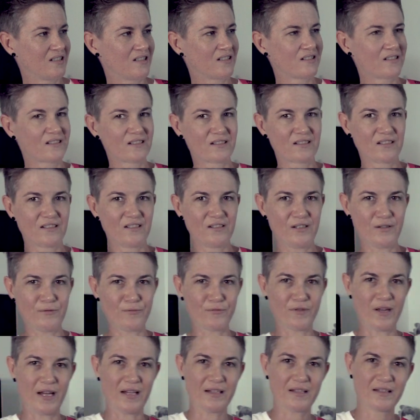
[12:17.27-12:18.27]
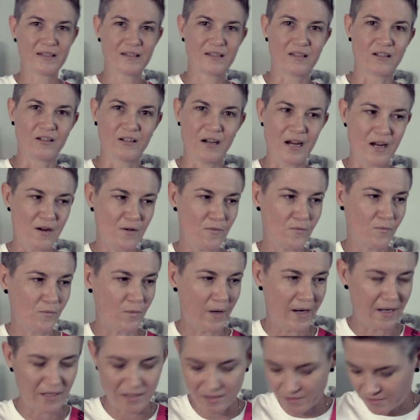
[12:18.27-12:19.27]
I don't know if that's a great
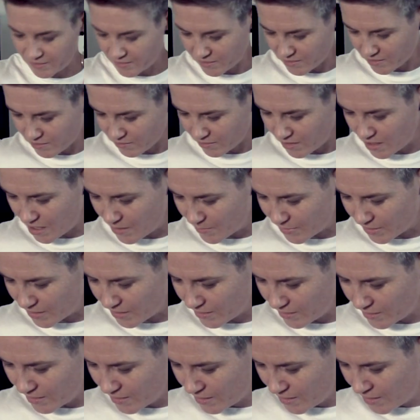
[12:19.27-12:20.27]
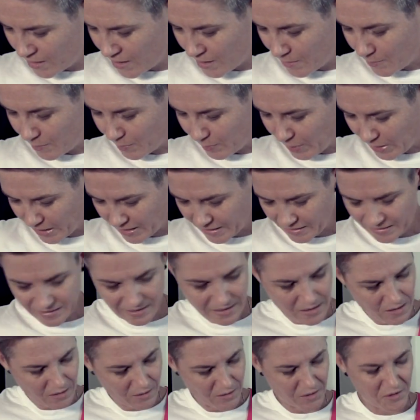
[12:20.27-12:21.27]
way to describe it, but it
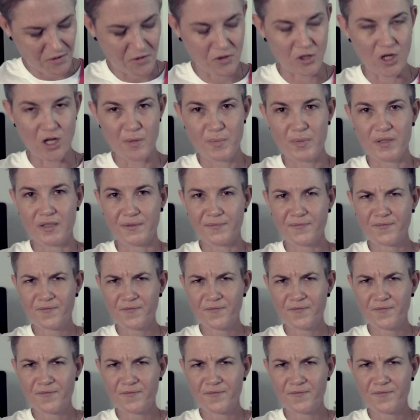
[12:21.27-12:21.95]
sounds dope as